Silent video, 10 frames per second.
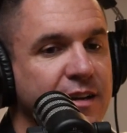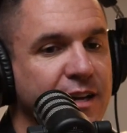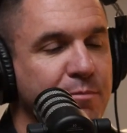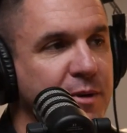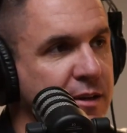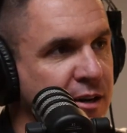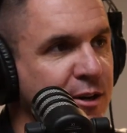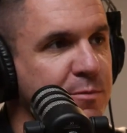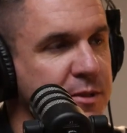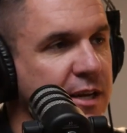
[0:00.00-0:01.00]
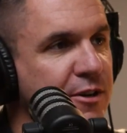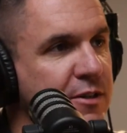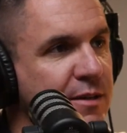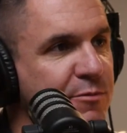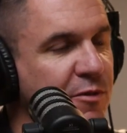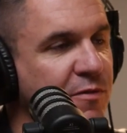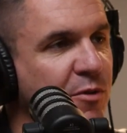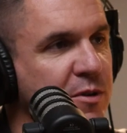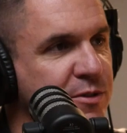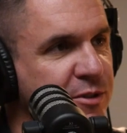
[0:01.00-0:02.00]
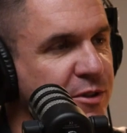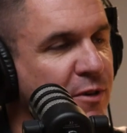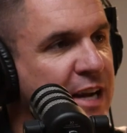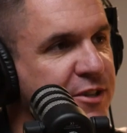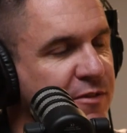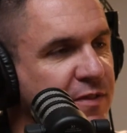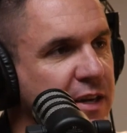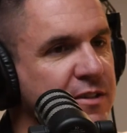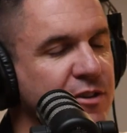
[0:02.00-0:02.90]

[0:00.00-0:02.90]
It becomes guaranteed moving forward. So it's a ratchet effect.